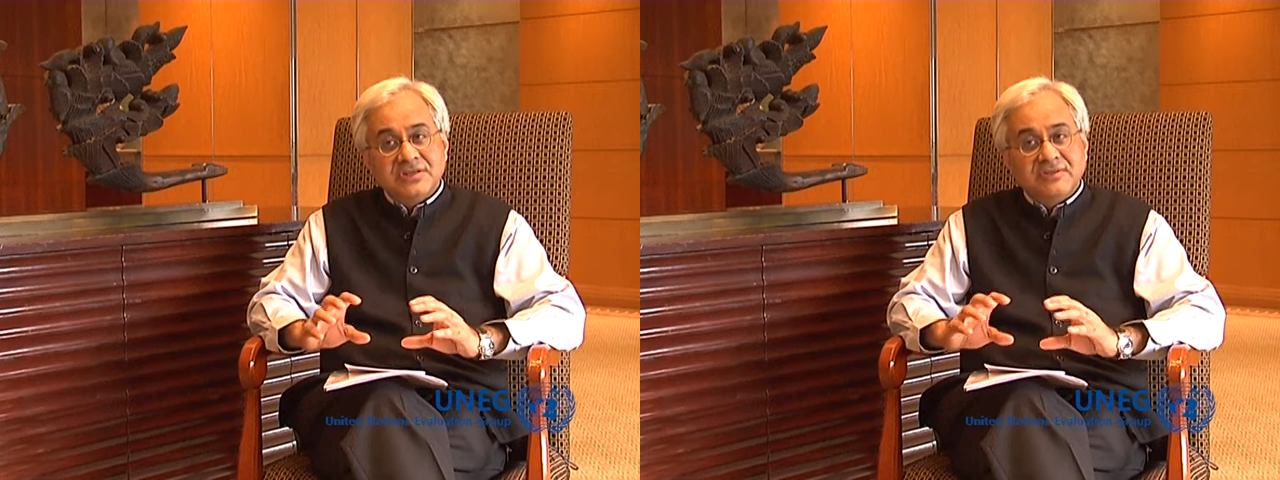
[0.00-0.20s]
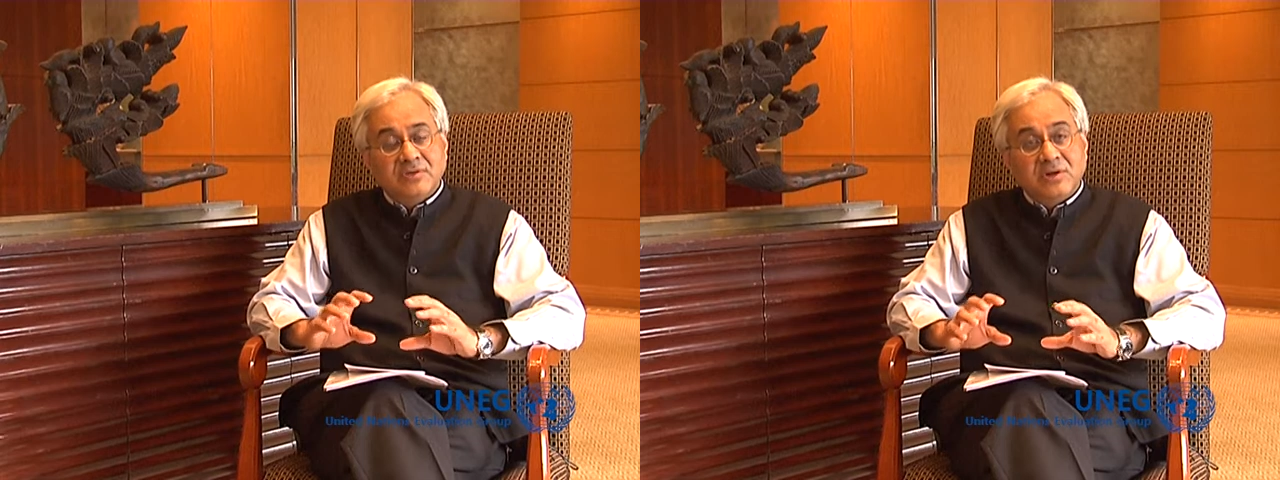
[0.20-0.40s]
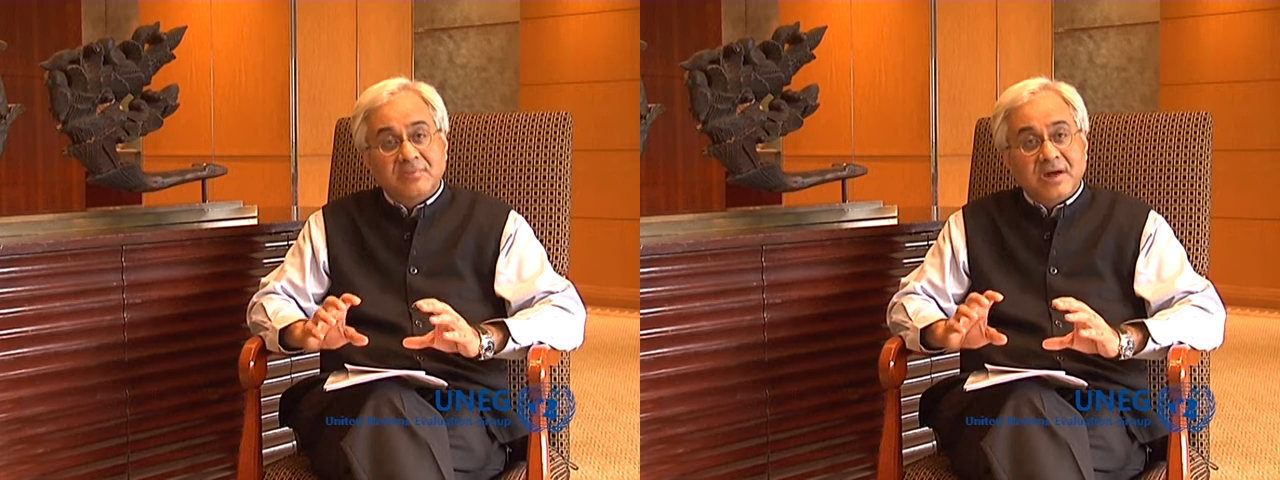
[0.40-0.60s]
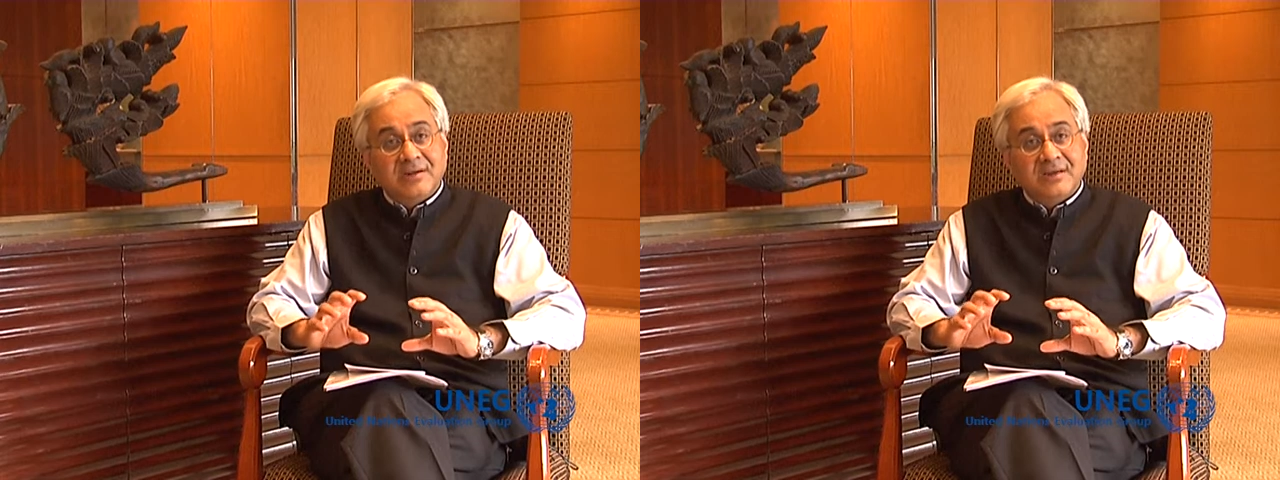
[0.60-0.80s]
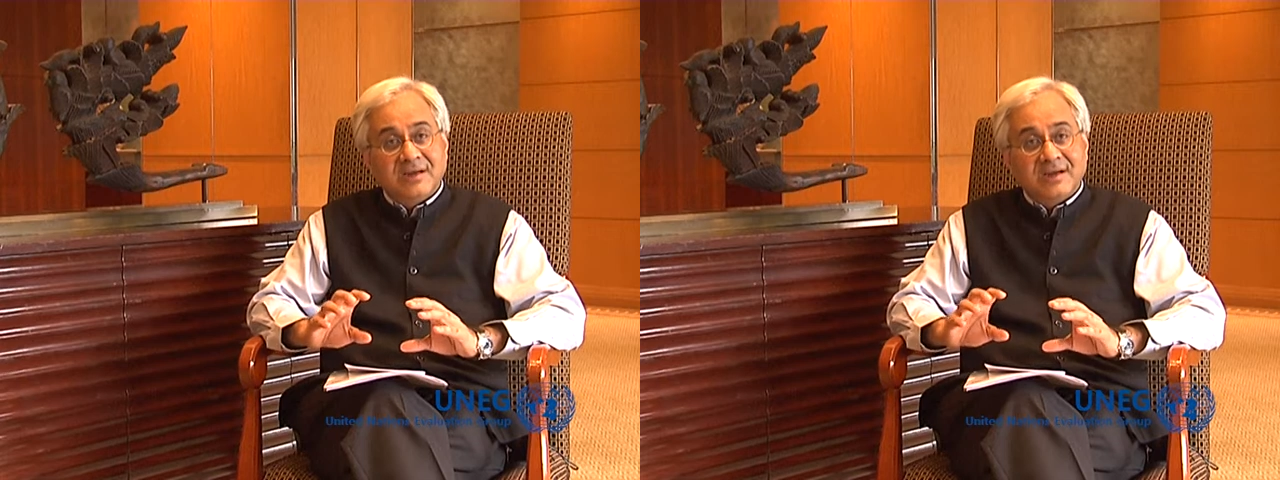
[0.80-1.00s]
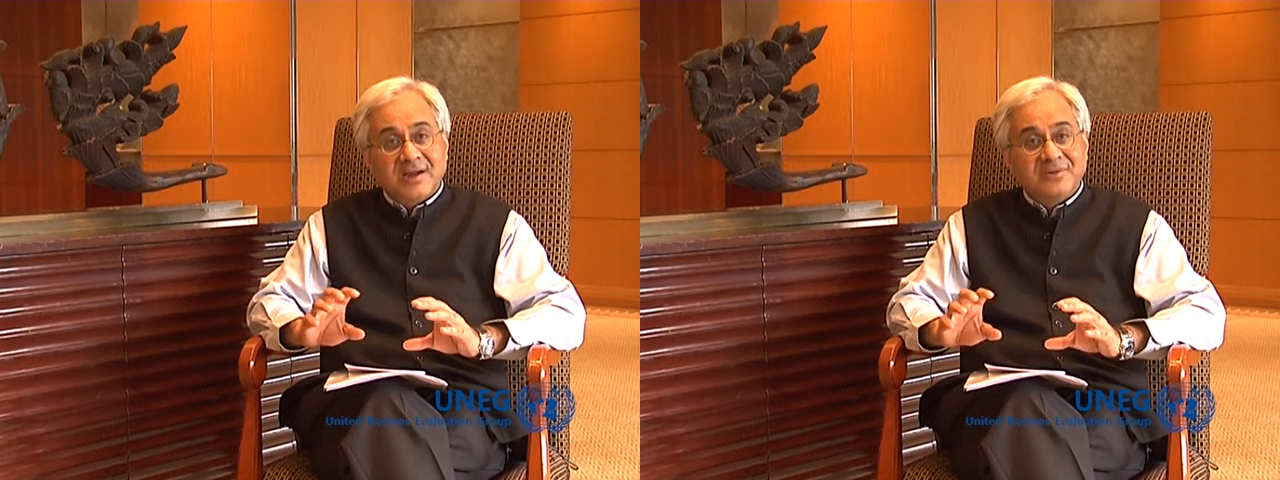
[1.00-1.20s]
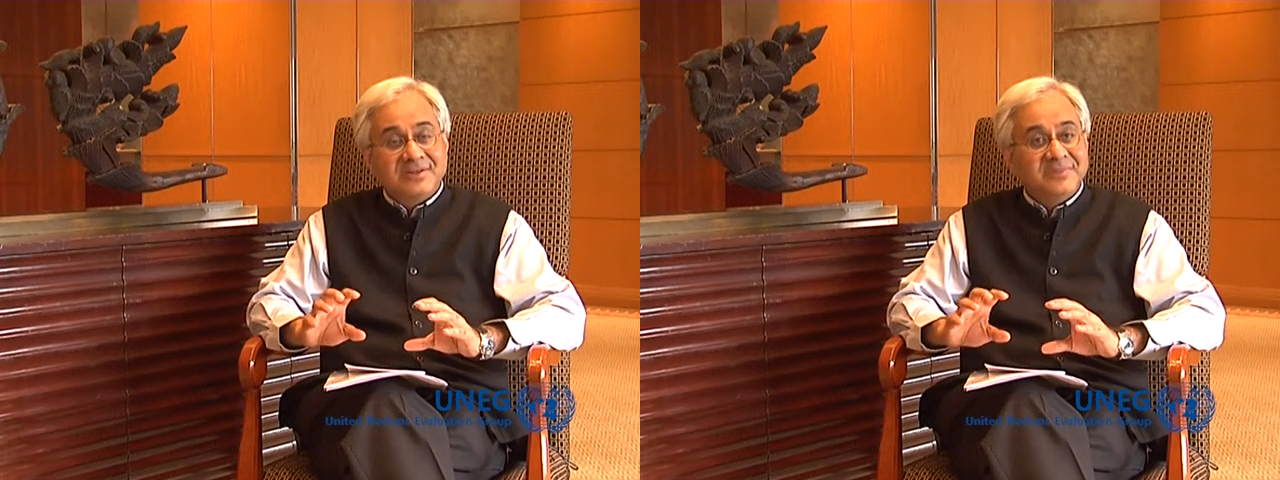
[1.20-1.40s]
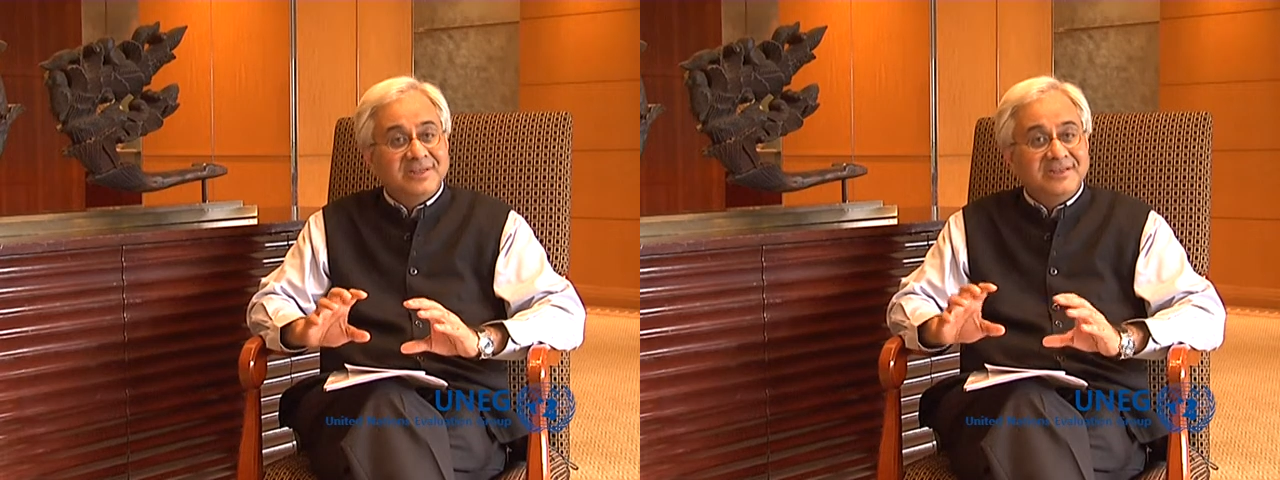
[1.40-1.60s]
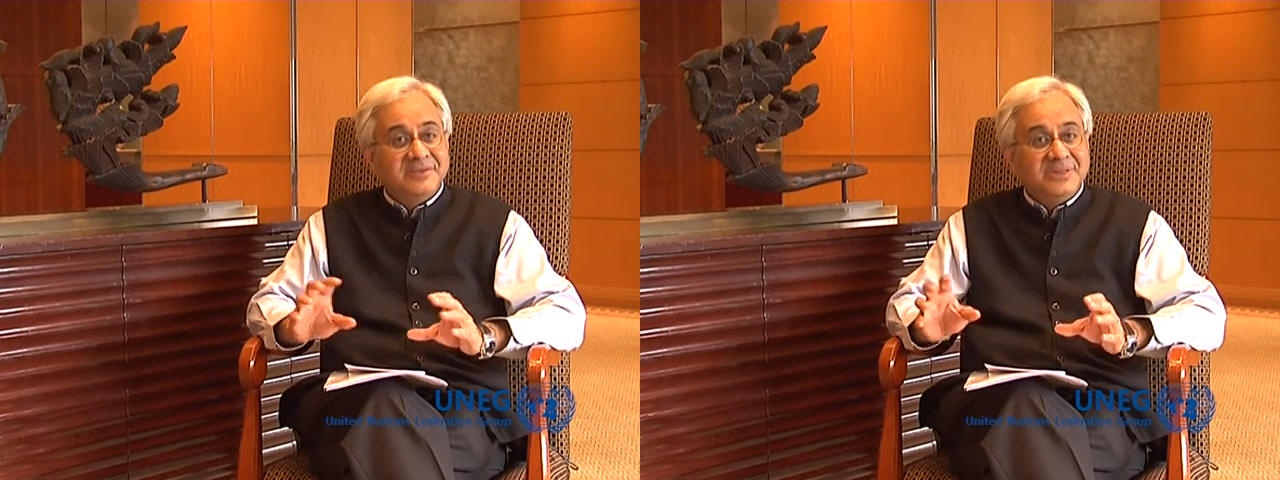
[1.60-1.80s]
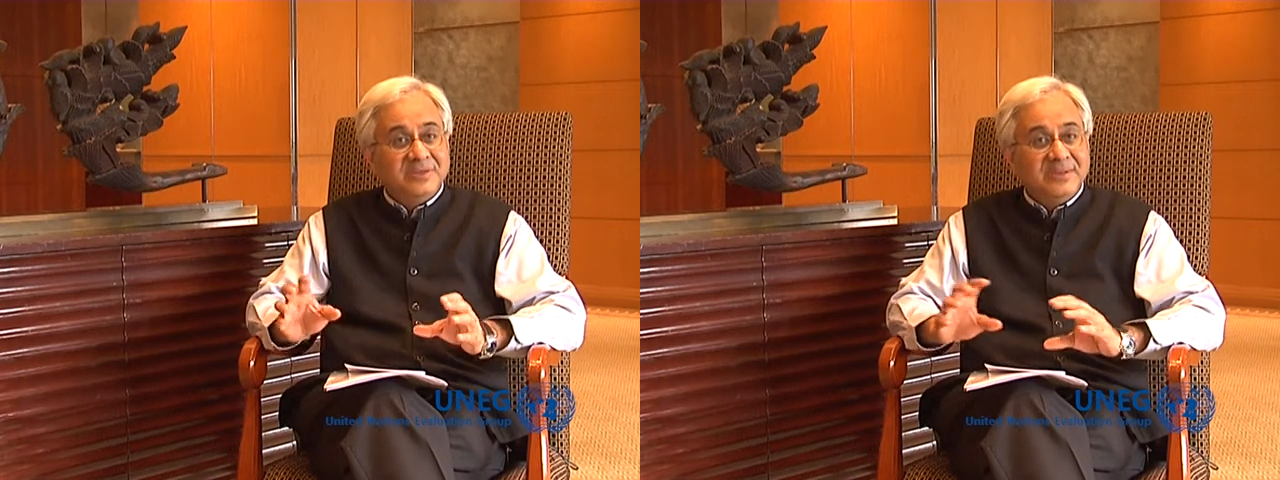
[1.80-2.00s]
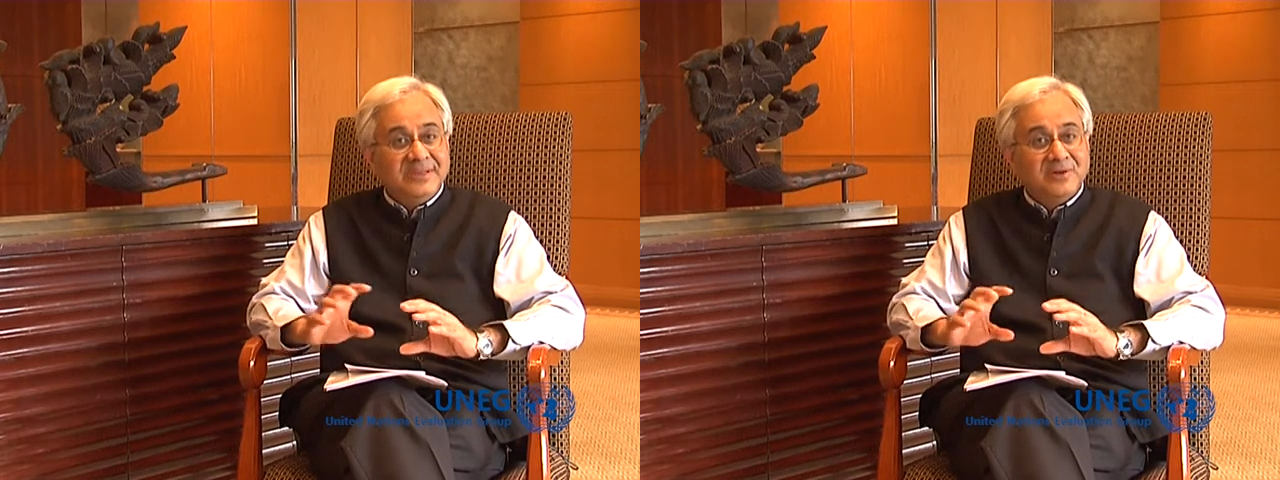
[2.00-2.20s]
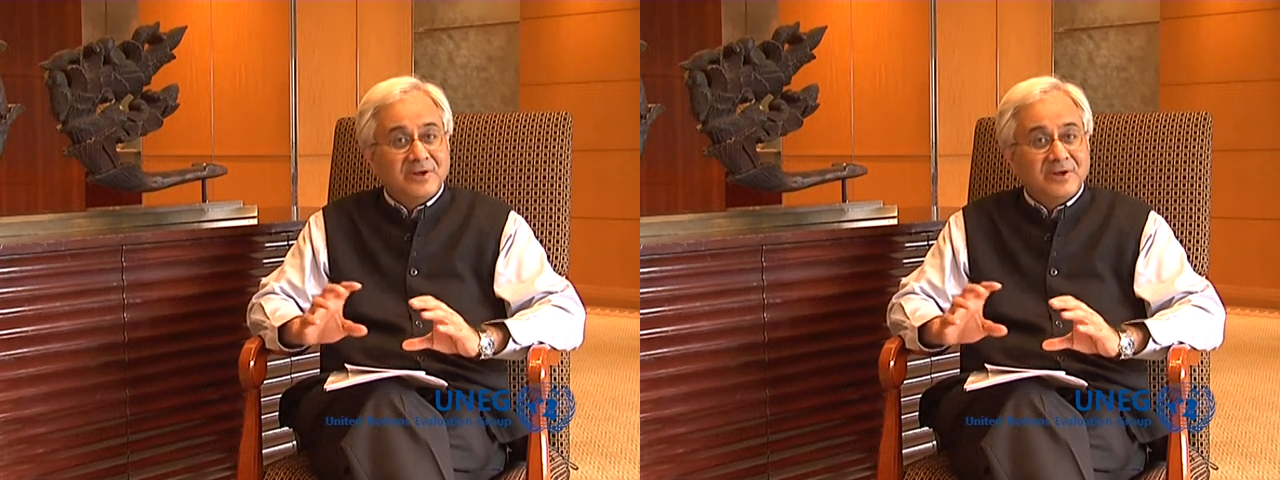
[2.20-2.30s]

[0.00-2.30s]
is not about accountability between